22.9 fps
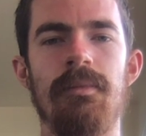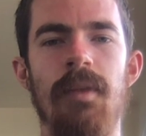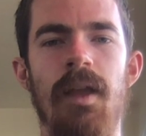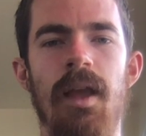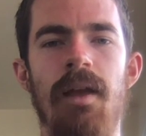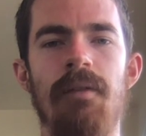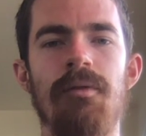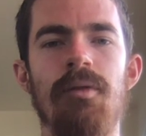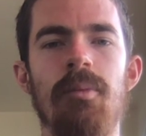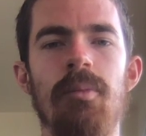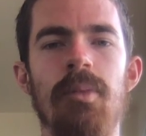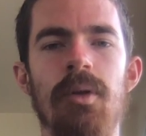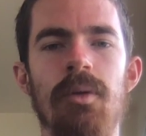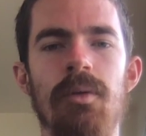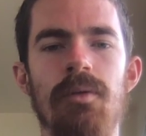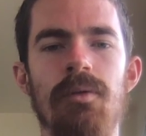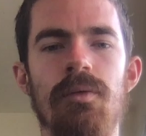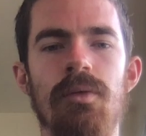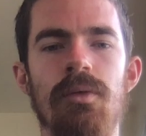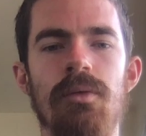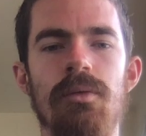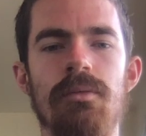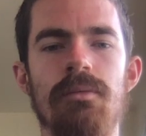Have a
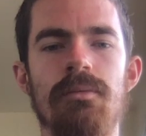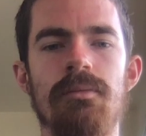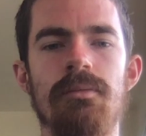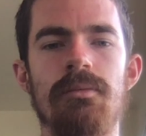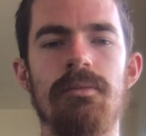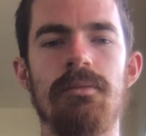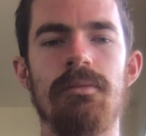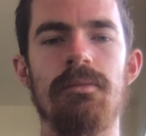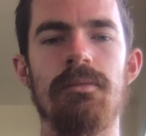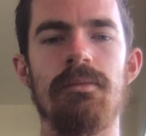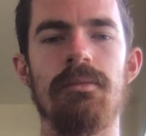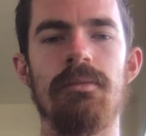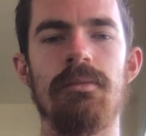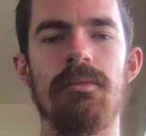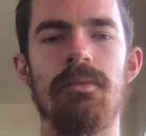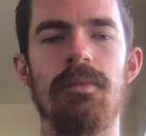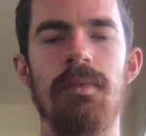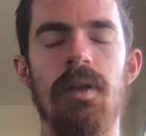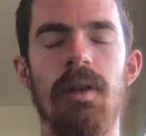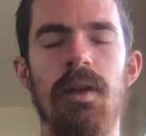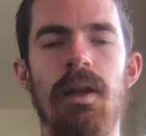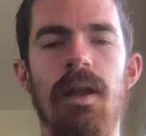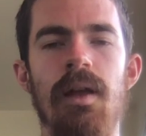beautiful,
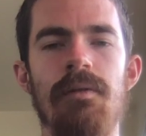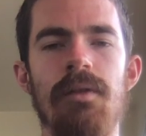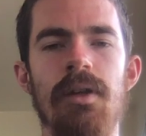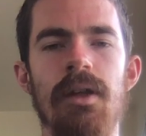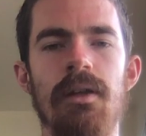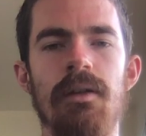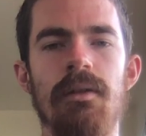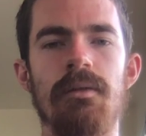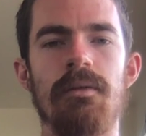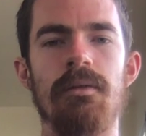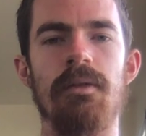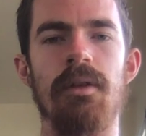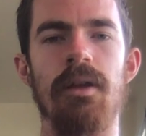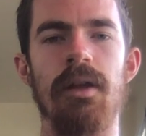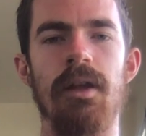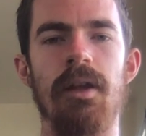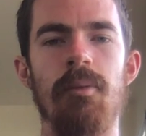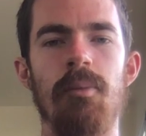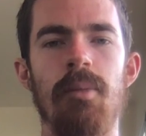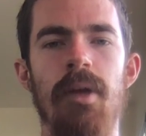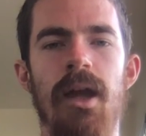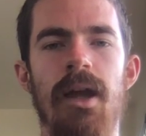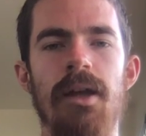loving, and
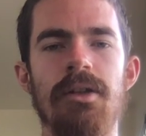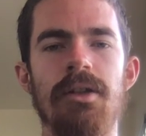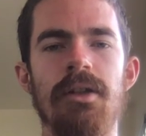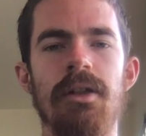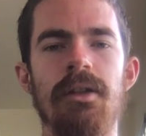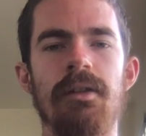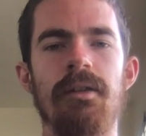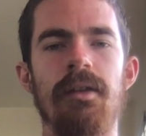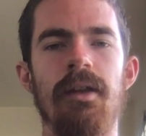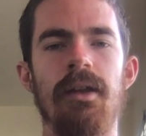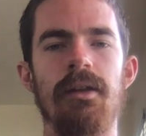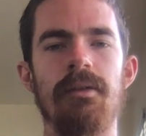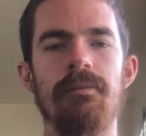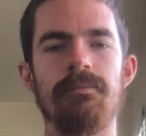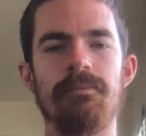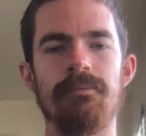compassionate day.